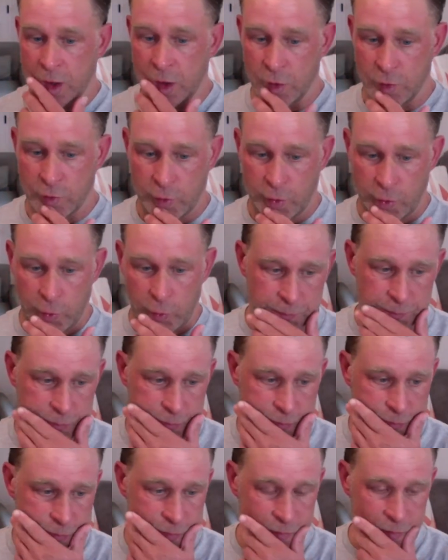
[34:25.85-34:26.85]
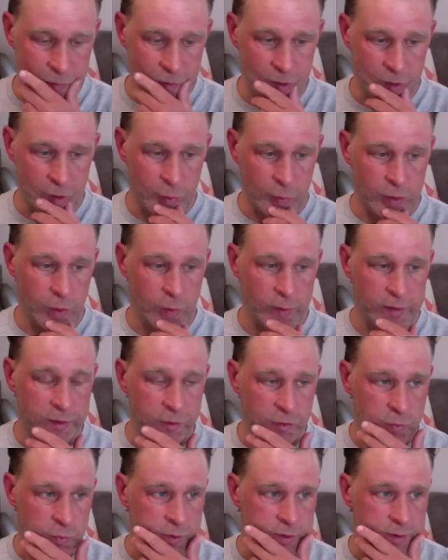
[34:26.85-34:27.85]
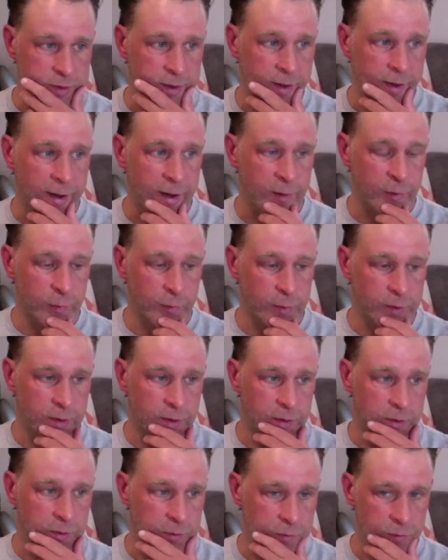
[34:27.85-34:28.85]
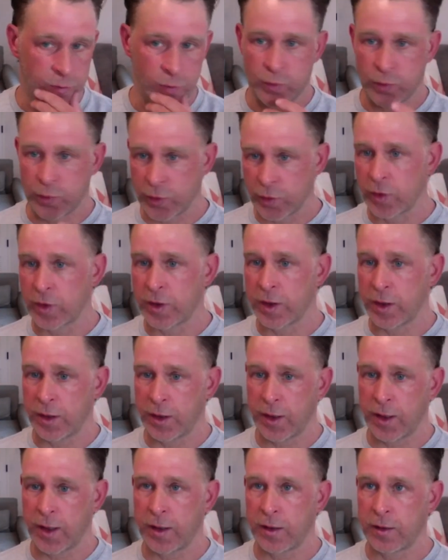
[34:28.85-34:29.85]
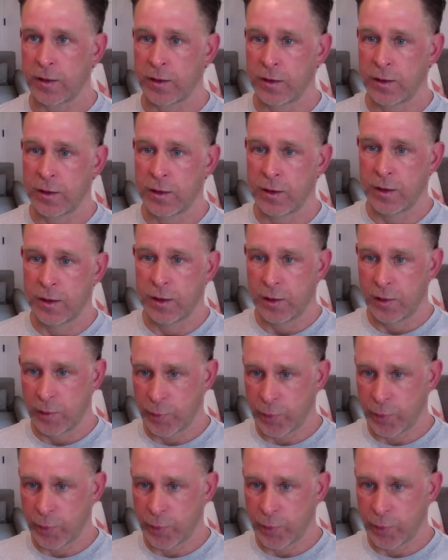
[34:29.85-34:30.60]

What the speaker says: So, in a way, it's really tough because we're looking at the